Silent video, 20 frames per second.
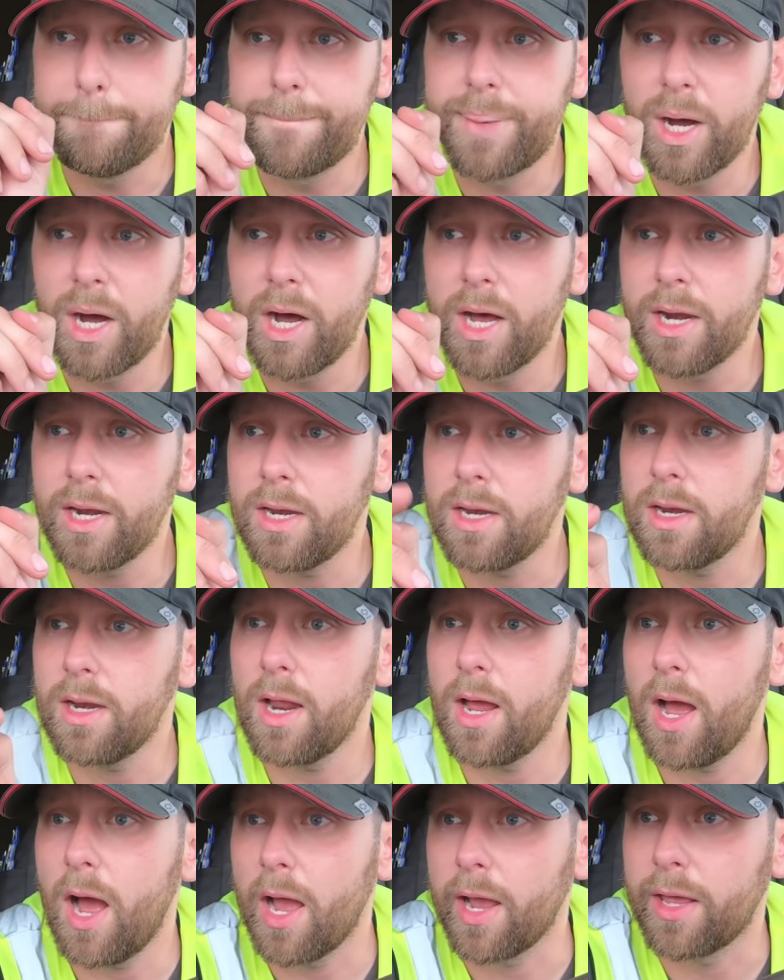But
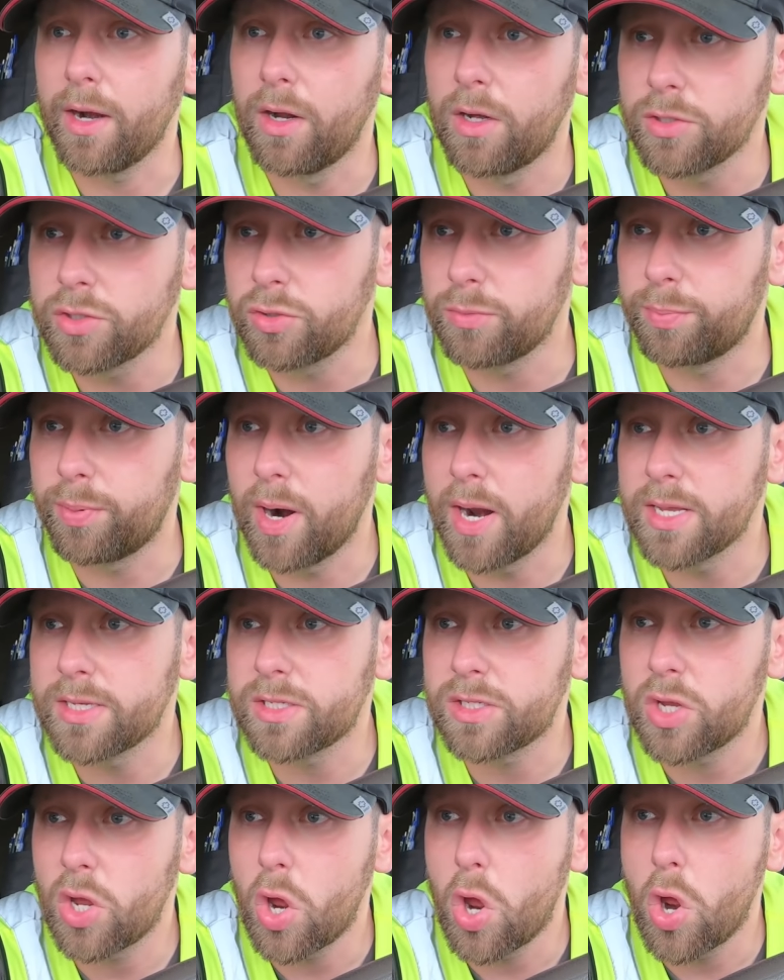I can also
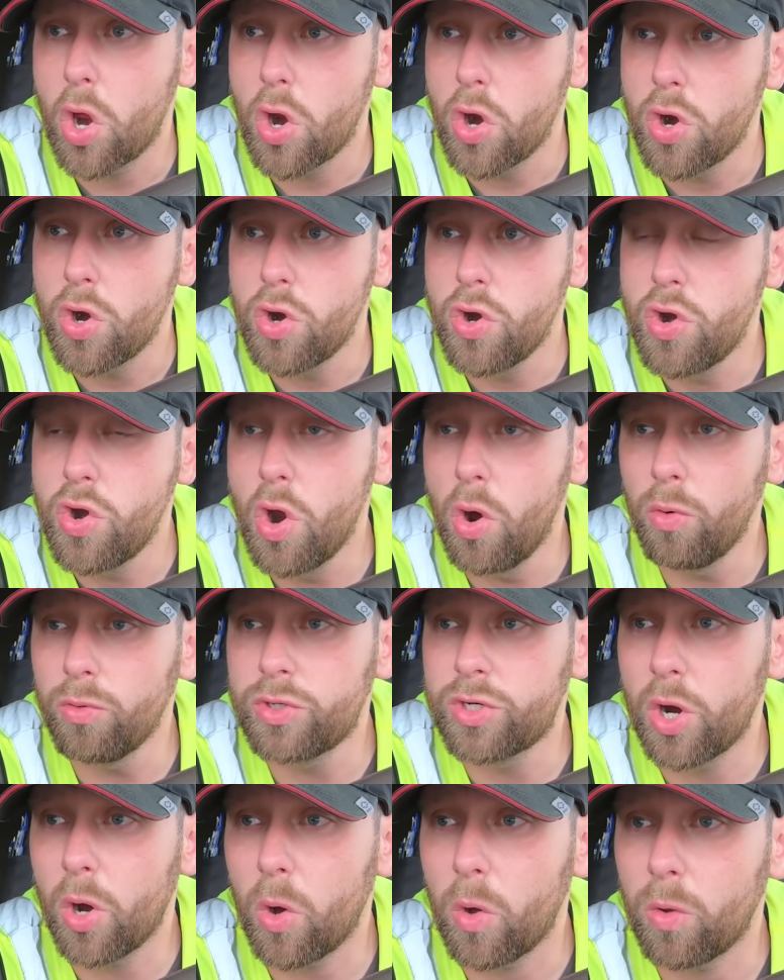press no
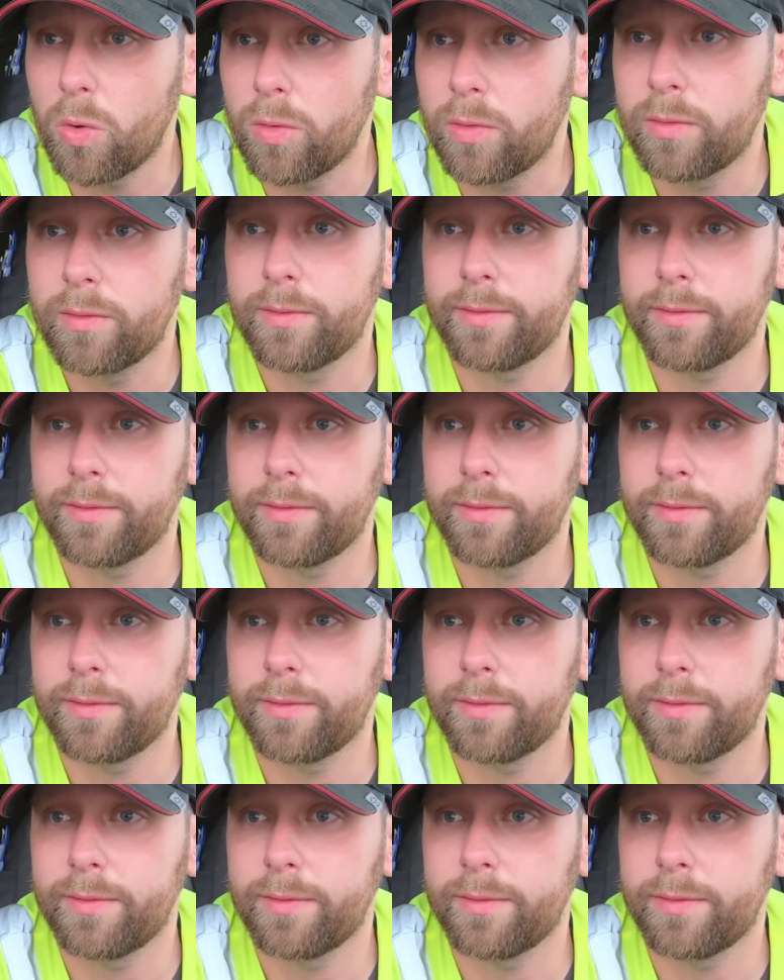toll.